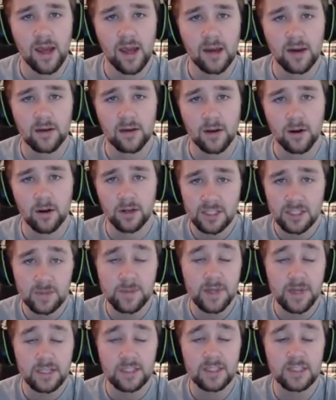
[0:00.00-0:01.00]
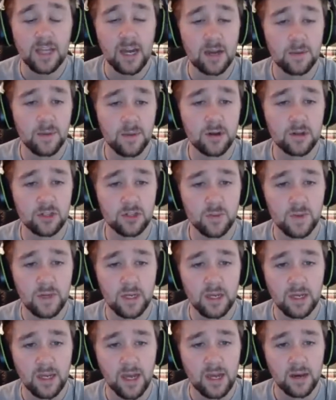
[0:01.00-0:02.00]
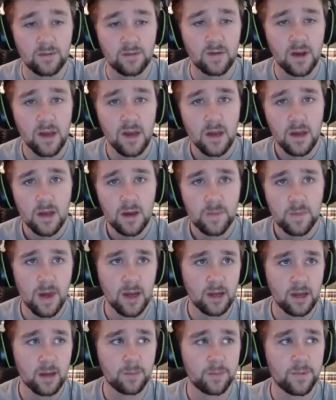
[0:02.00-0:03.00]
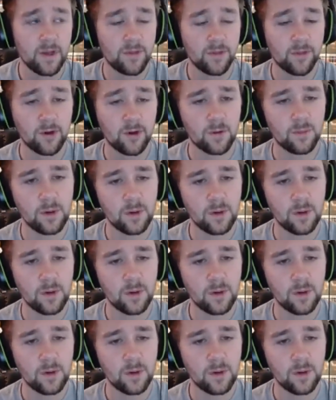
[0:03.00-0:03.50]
And our DPS has gotten better, so we can kind of pick up that 3rd one.